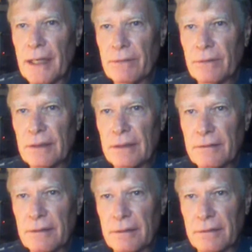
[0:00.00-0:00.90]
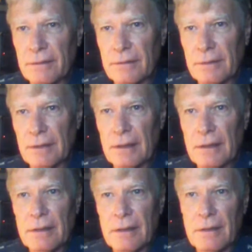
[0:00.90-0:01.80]
backwards, I don't know,
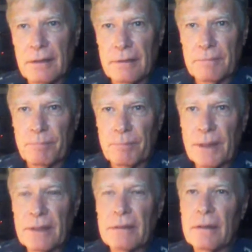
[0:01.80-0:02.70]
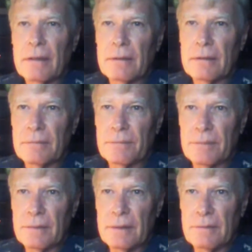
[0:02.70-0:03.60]
but
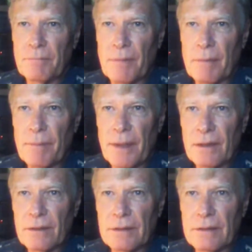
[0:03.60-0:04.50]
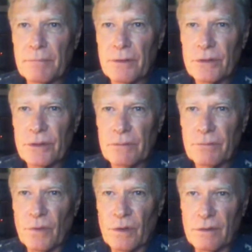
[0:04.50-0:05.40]
apparently most of
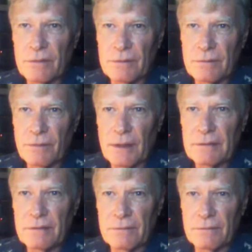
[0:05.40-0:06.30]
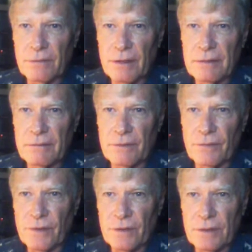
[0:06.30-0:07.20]
them were right
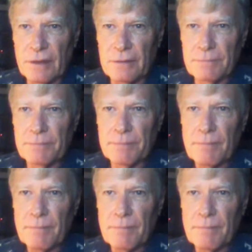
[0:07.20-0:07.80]
the first time.